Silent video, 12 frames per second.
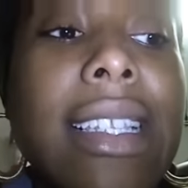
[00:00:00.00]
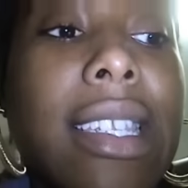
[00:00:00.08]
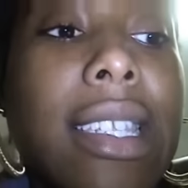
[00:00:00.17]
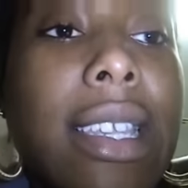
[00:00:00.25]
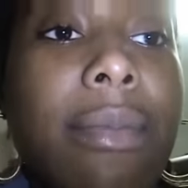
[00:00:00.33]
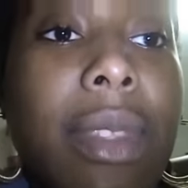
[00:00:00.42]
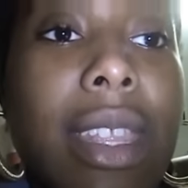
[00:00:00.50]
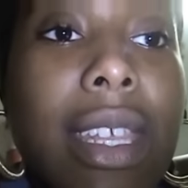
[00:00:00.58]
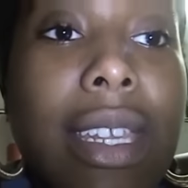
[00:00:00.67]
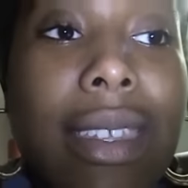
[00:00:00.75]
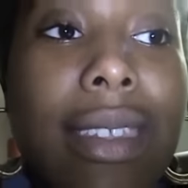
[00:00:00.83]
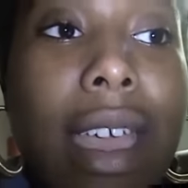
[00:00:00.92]
something
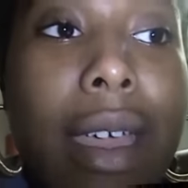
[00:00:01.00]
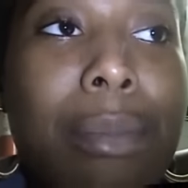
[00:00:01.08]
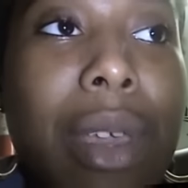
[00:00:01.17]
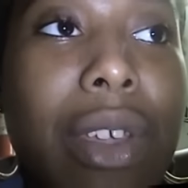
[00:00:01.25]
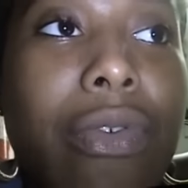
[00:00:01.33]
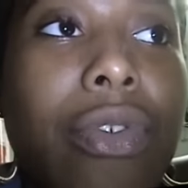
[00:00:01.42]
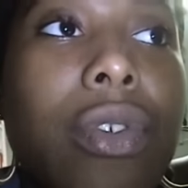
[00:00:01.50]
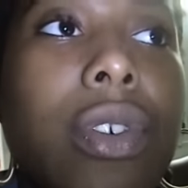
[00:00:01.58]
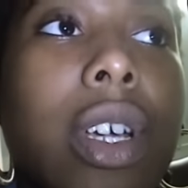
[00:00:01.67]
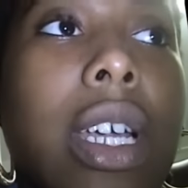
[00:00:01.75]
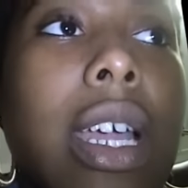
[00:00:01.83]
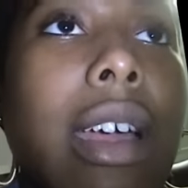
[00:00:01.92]
that is not meant for